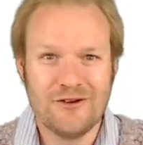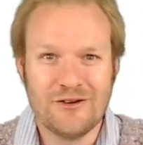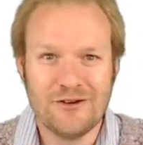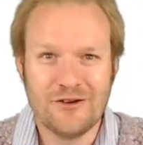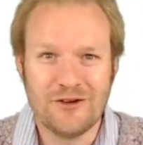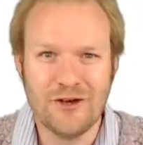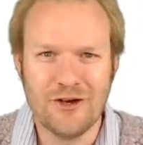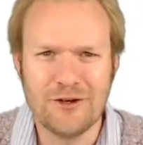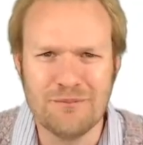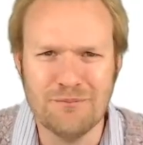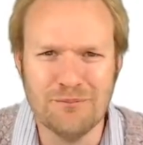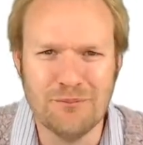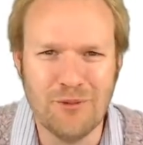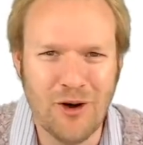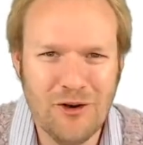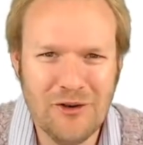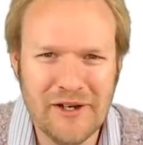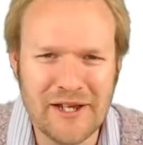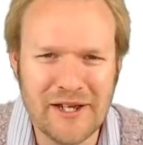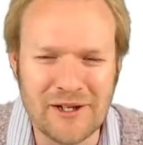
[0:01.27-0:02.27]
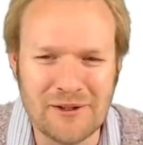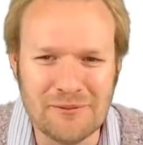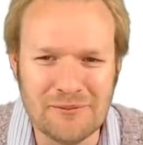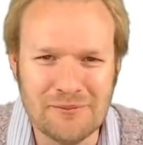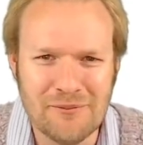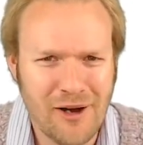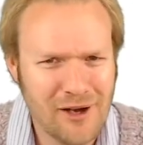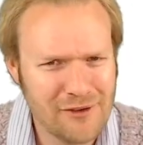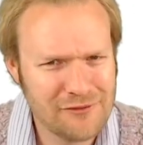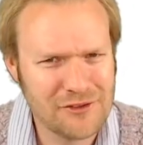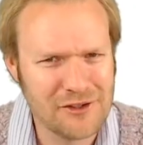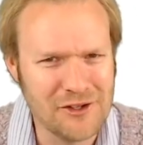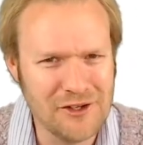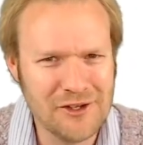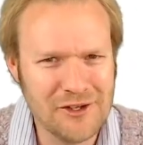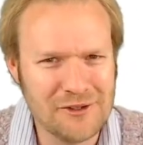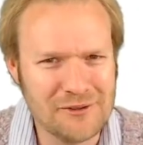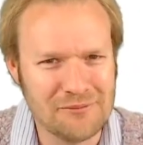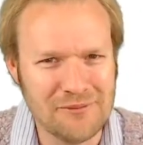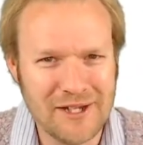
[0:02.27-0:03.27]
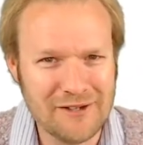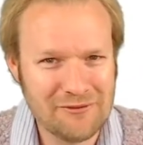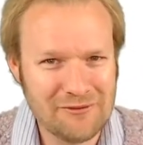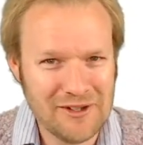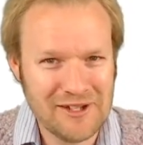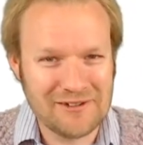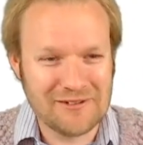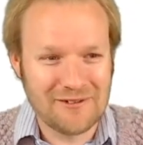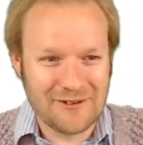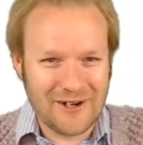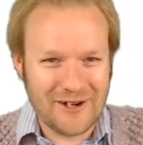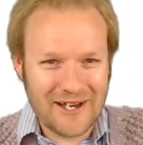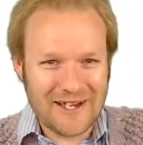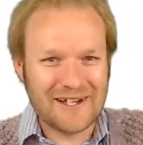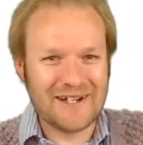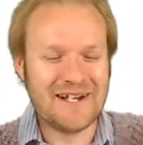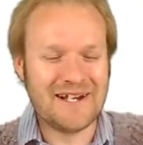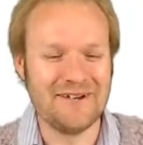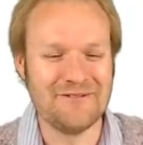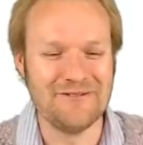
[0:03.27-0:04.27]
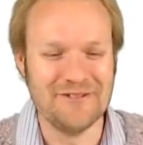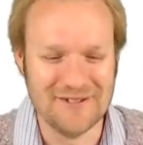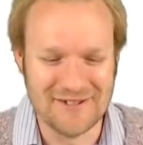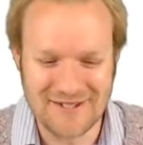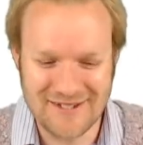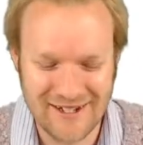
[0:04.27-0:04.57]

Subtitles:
Good morning, afternoon, evening, grade 11s.